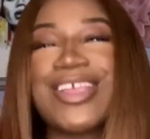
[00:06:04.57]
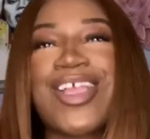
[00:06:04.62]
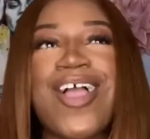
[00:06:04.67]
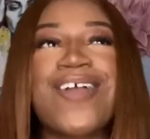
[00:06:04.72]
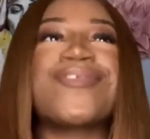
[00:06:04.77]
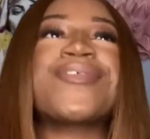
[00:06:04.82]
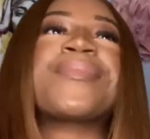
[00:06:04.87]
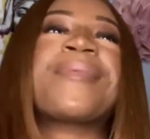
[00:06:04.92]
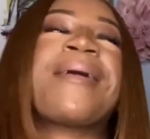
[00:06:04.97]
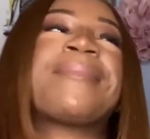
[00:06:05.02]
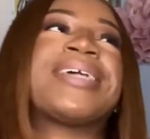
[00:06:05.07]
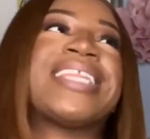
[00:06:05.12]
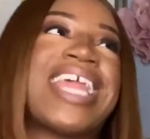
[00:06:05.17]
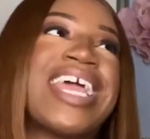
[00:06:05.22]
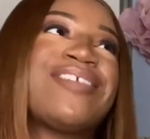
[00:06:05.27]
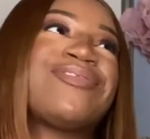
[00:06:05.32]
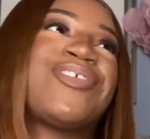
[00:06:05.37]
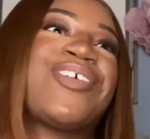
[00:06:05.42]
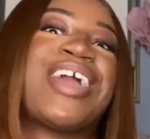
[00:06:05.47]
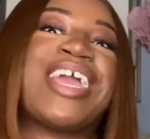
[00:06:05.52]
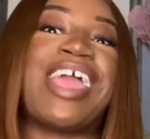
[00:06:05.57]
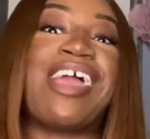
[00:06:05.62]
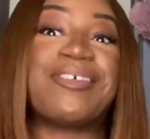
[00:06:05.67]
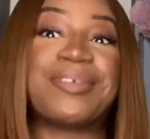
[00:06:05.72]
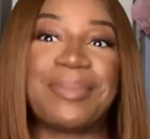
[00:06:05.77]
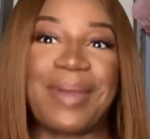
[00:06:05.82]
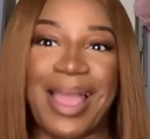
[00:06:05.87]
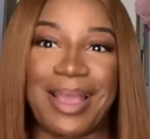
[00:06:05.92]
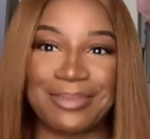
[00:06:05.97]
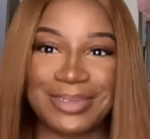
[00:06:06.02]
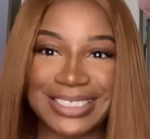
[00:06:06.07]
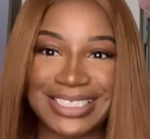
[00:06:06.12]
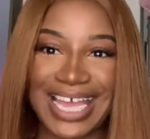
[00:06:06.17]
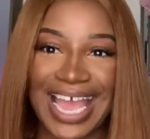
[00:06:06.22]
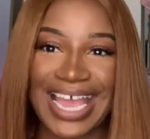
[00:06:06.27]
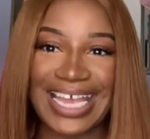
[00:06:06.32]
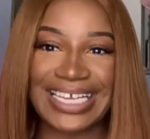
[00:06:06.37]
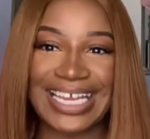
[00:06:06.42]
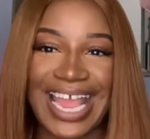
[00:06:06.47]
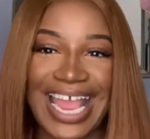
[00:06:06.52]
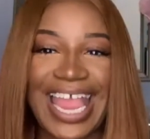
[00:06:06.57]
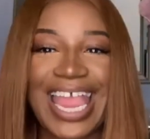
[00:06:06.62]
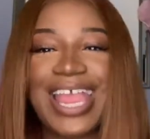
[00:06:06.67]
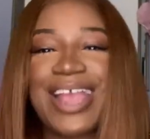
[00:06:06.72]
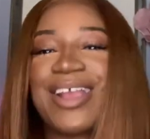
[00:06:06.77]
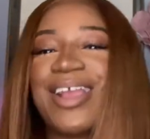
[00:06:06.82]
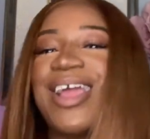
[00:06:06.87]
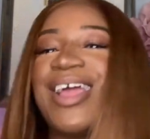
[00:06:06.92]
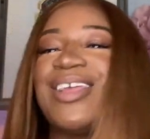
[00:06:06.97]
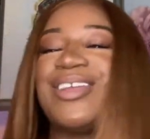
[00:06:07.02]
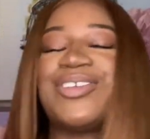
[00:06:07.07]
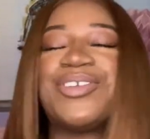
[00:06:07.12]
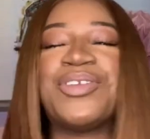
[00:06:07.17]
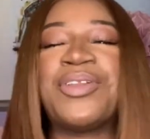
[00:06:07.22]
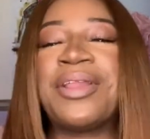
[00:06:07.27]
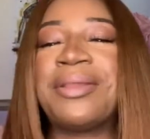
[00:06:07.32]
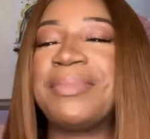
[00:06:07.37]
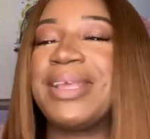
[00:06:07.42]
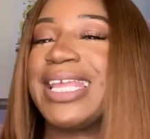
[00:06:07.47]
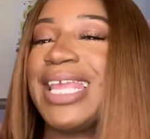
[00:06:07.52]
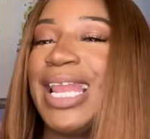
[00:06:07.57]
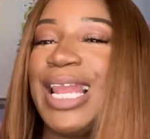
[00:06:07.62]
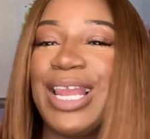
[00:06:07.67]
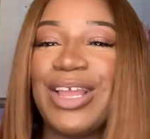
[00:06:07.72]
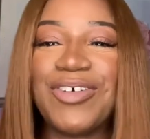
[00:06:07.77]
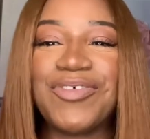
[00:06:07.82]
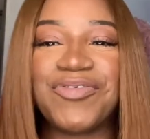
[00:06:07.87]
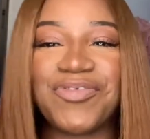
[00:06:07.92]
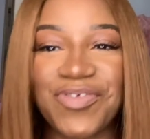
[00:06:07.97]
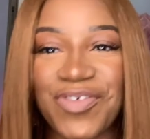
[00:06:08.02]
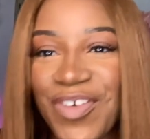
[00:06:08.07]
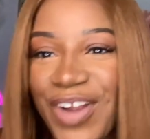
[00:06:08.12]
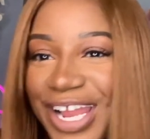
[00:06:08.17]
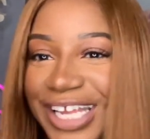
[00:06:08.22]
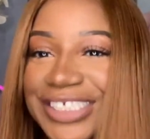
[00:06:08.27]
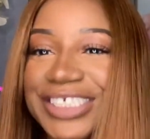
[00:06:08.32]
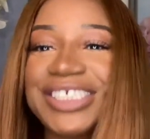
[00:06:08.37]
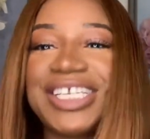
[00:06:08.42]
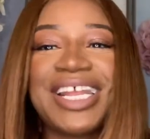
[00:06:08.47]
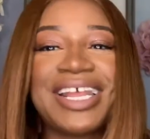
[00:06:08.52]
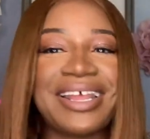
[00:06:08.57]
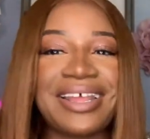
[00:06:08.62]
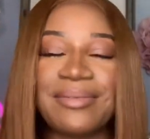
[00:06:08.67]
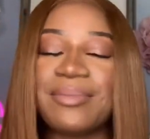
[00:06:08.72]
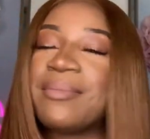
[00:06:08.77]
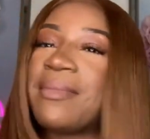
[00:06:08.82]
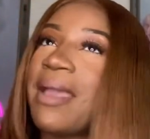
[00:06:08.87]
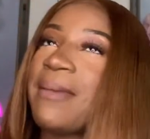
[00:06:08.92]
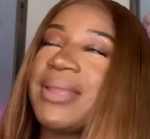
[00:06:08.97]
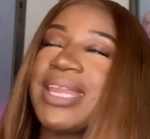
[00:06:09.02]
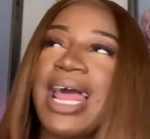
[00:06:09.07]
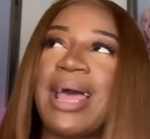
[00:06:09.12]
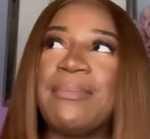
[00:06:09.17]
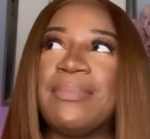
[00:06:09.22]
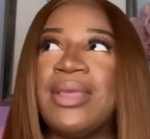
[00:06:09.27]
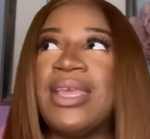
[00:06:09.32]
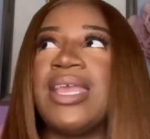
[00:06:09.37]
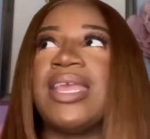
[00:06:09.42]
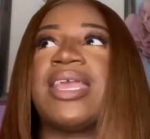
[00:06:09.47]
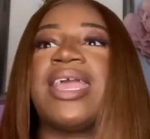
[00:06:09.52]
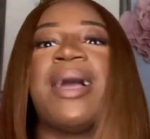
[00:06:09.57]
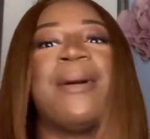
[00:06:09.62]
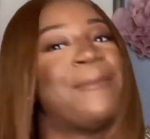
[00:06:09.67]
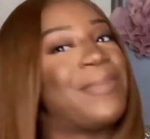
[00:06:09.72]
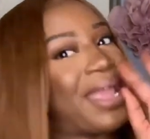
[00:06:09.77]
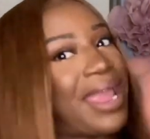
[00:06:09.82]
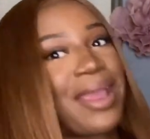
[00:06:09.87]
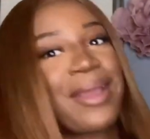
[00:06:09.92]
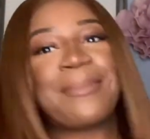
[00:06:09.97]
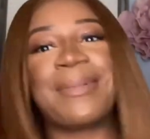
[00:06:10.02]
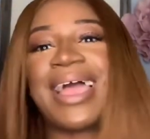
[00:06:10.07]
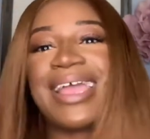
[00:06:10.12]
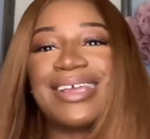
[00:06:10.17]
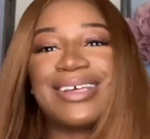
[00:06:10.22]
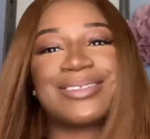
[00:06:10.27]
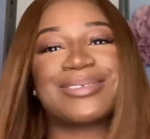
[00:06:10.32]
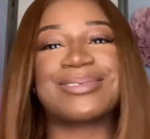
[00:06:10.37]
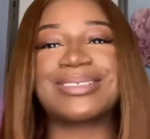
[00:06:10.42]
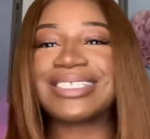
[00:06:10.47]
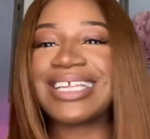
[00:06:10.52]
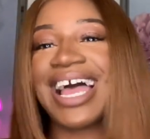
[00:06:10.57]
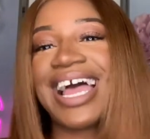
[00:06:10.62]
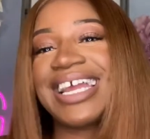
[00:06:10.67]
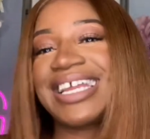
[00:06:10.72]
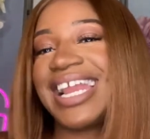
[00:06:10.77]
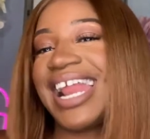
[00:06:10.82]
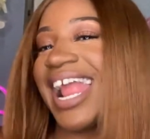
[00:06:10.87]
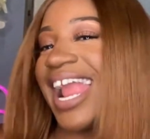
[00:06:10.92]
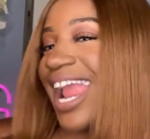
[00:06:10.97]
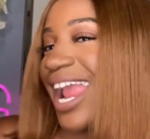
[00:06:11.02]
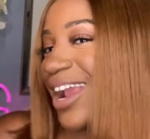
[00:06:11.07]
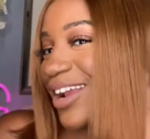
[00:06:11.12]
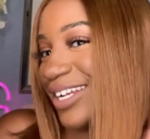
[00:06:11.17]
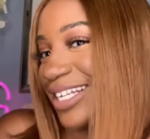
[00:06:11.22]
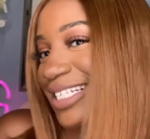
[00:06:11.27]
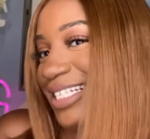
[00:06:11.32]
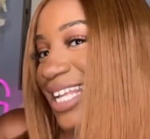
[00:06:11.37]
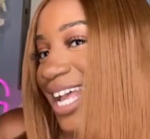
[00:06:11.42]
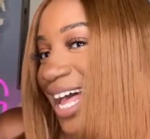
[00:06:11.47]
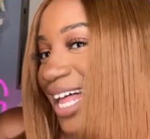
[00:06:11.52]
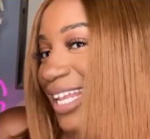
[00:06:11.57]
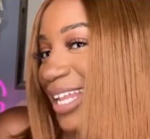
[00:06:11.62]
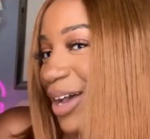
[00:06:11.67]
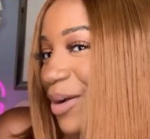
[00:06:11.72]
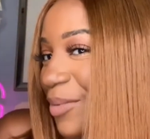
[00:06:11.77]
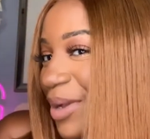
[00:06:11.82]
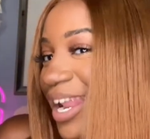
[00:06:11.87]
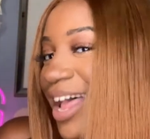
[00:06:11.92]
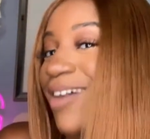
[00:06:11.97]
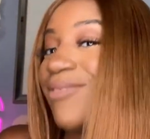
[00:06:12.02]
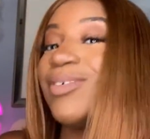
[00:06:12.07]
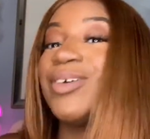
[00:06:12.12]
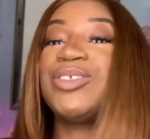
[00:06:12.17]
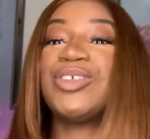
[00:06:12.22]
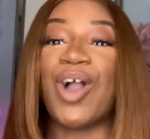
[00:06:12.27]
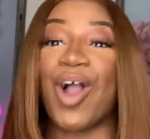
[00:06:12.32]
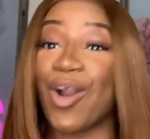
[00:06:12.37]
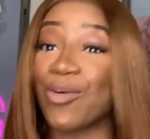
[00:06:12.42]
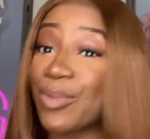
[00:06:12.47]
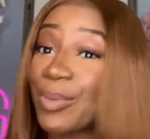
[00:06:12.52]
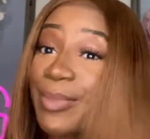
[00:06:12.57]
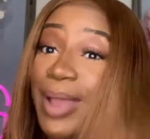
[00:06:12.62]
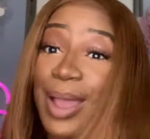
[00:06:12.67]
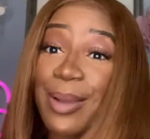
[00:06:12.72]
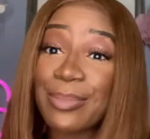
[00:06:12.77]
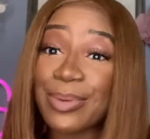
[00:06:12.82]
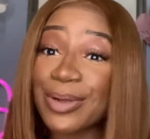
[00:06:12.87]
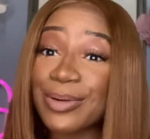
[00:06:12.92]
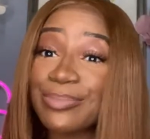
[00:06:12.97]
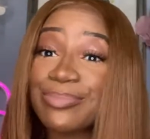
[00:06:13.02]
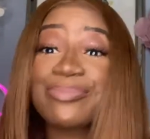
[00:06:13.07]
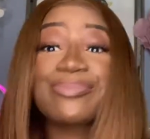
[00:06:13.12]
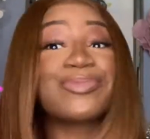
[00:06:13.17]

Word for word: Y'all remember ninth grade, everybody was dyeing their hair. You know what I mean? Get a little fresh. maybe not me, but everybody else was dyeing their hair this color, whatever. Y'all remember.